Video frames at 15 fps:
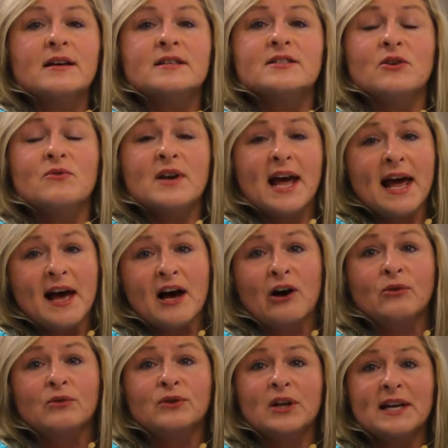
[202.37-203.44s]
So
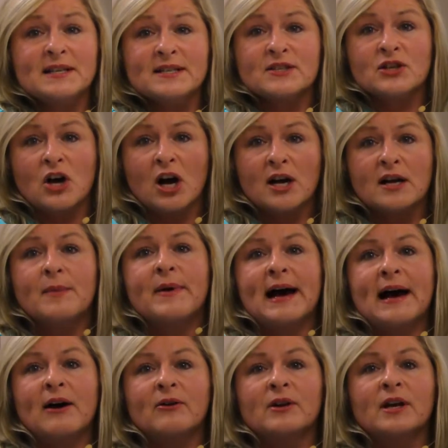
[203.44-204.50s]
now let's talk
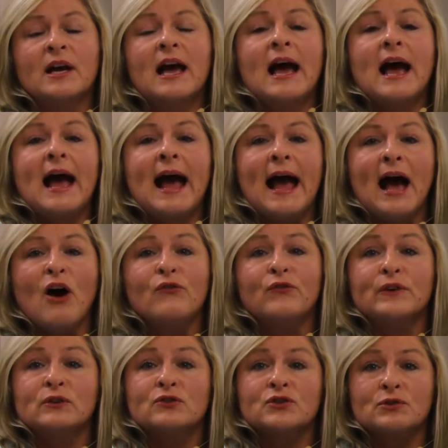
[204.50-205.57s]
about how
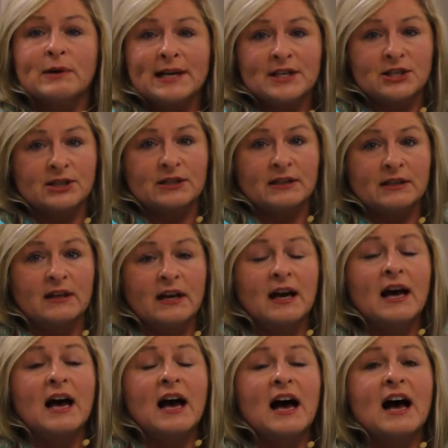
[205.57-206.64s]
filtration
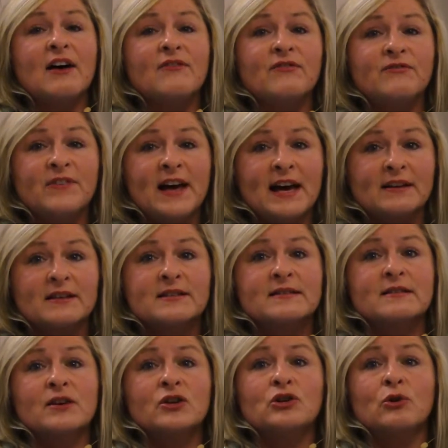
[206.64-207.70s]

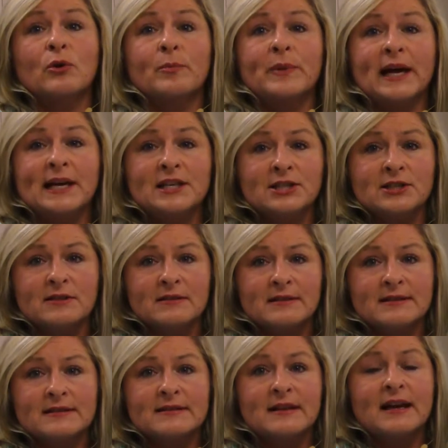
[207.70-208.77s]
affects your
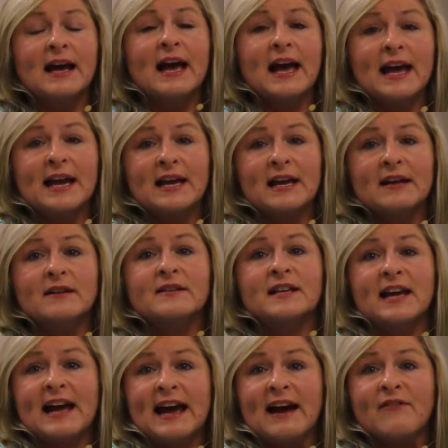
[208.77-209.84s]
patients and
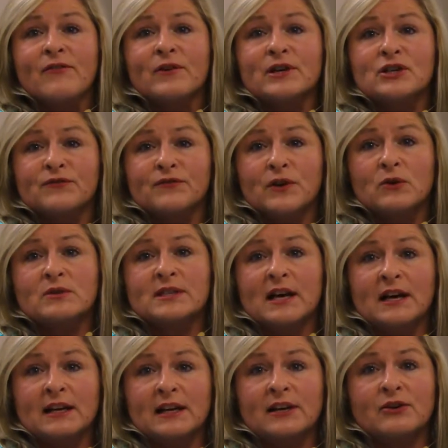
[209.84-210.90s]
the average
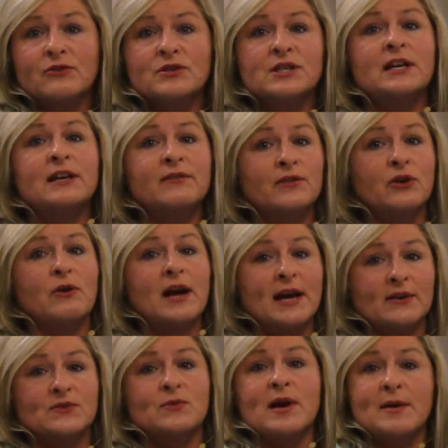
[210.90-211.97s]
photon energy of your
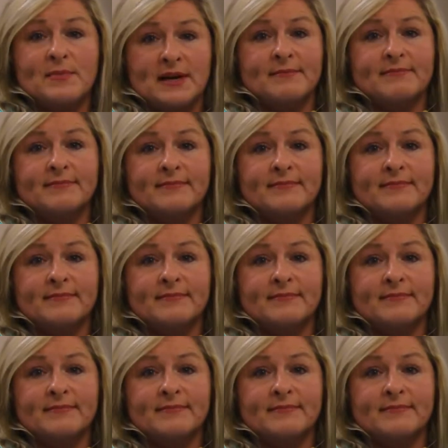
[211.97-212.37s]
X-ray beam.